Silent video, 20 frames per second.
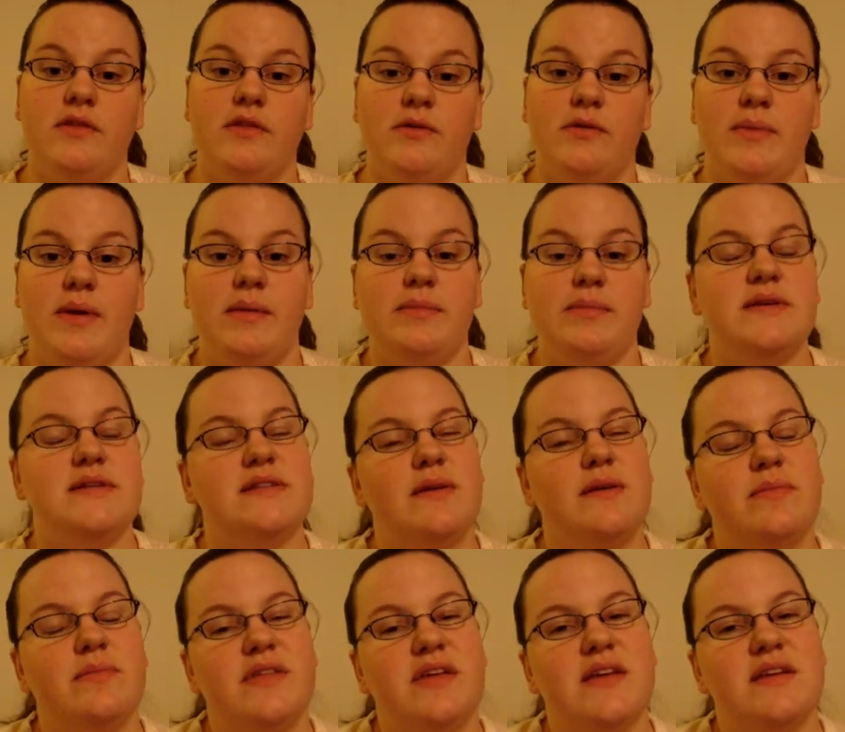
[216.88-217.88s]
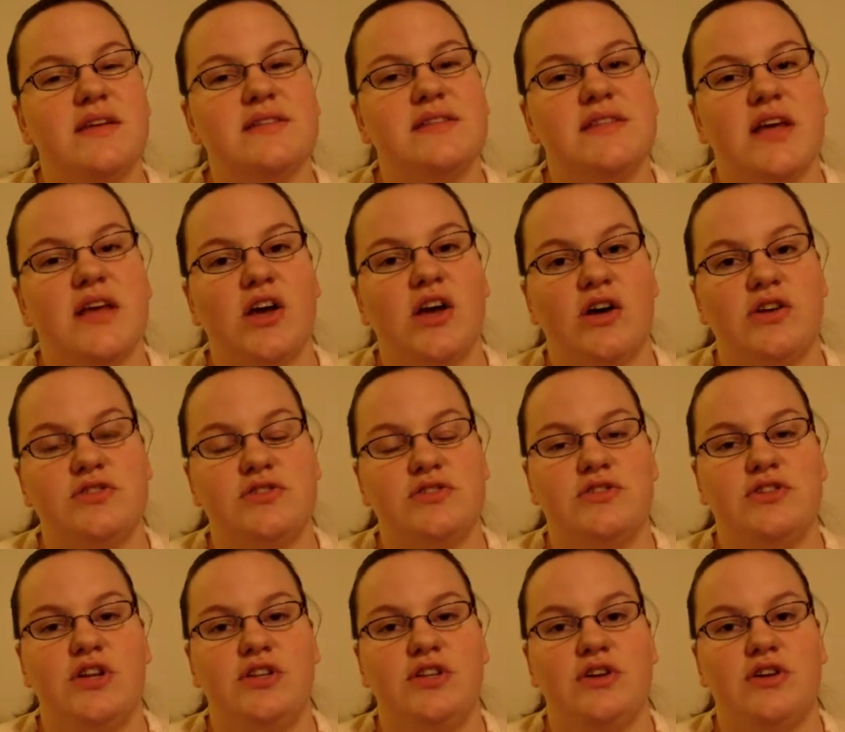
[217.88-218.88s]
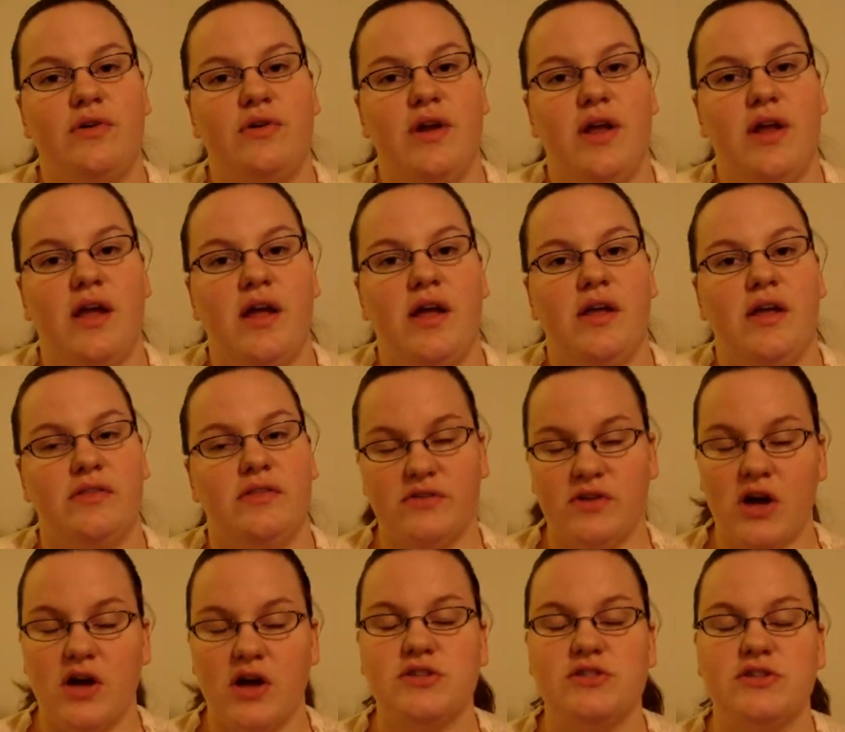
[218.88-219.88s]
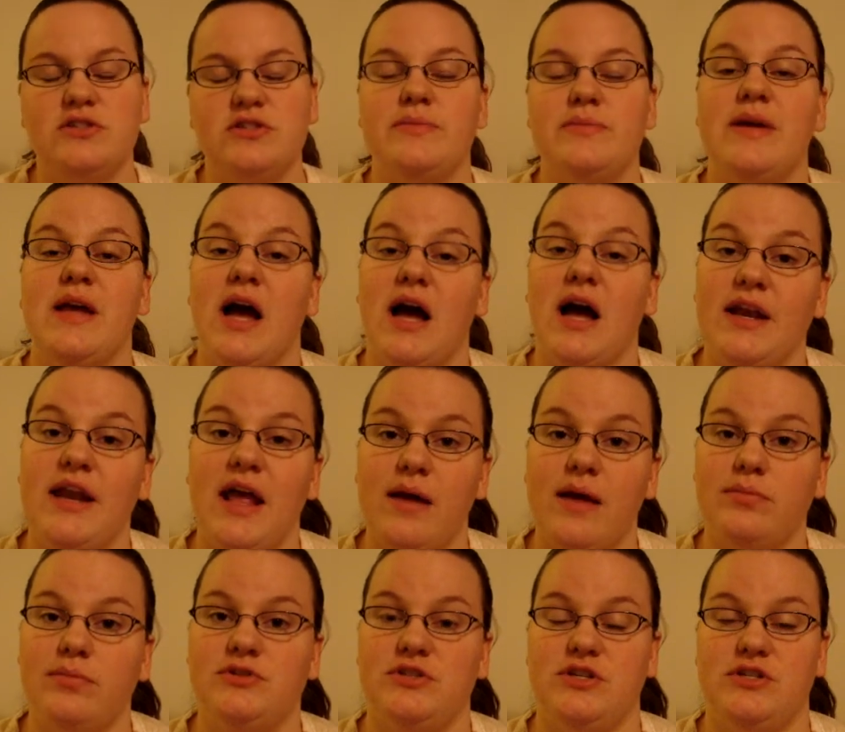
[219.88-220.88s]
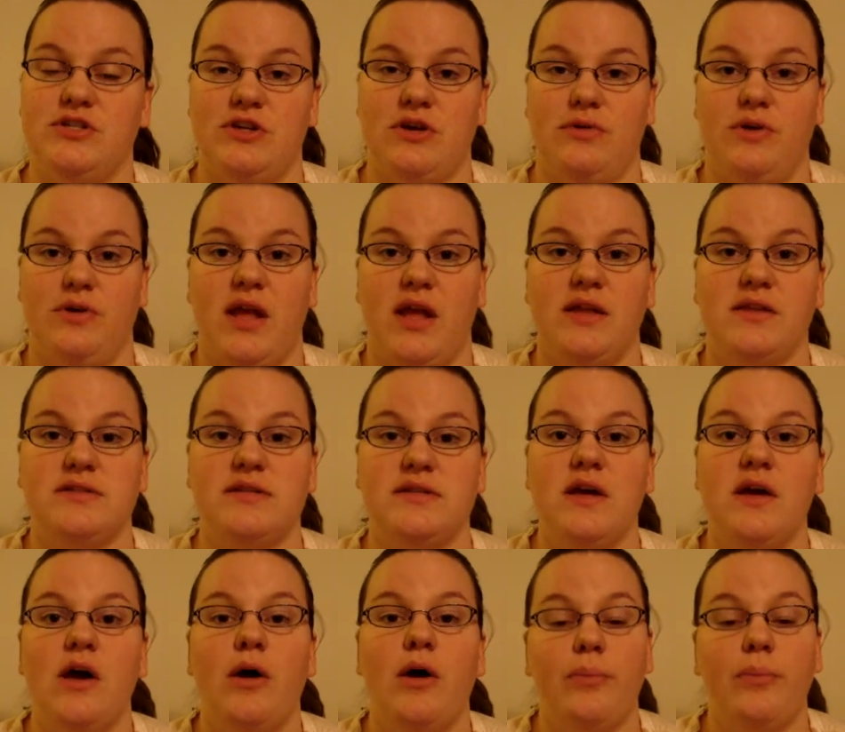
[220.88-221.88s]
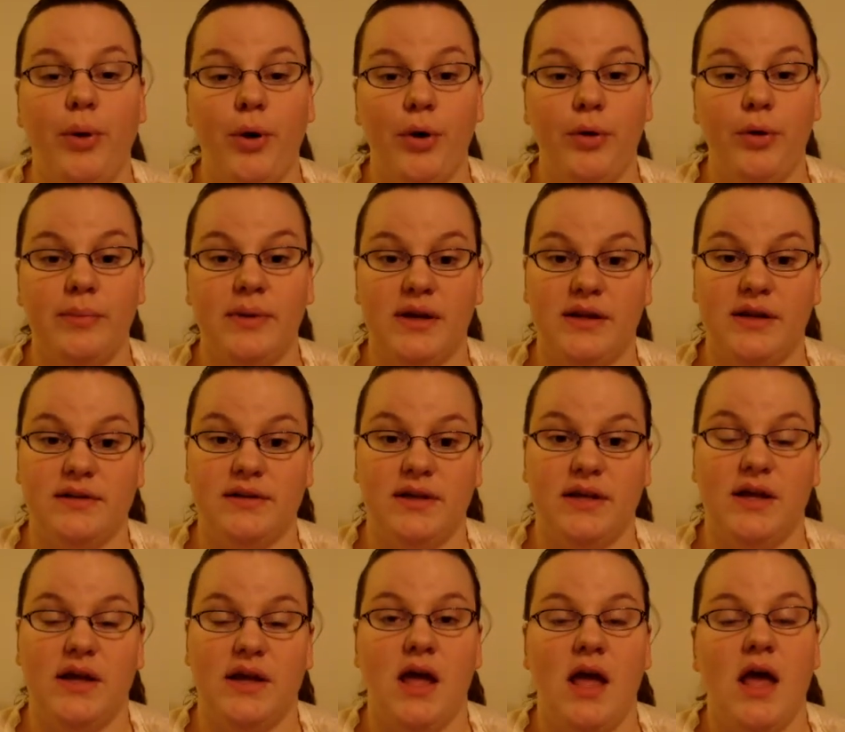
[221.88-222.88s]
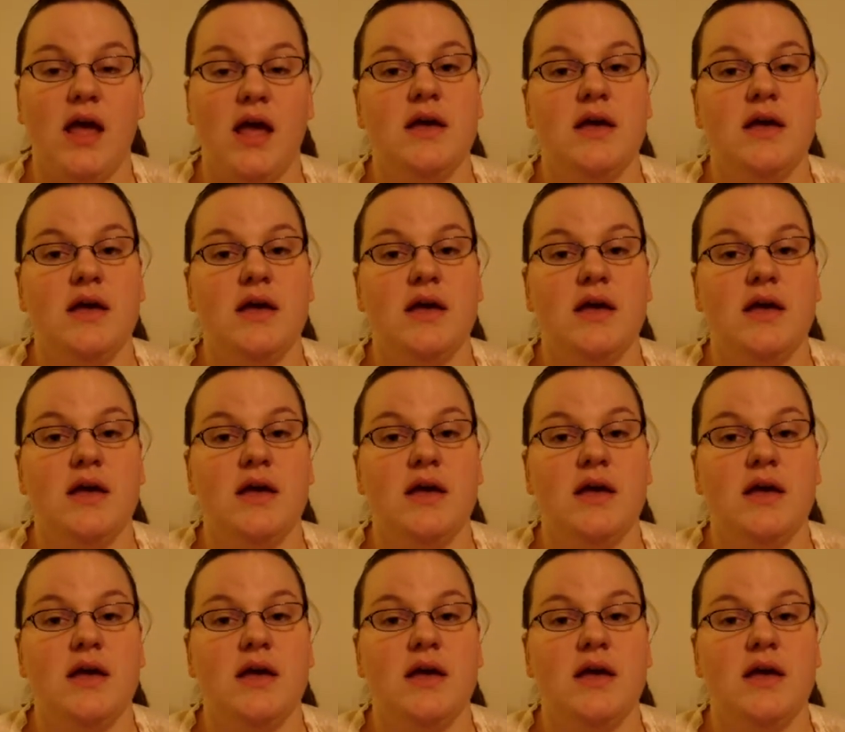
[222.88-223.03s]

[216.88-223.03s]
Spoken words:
There may be some things that cause you to be unable to donate permanently.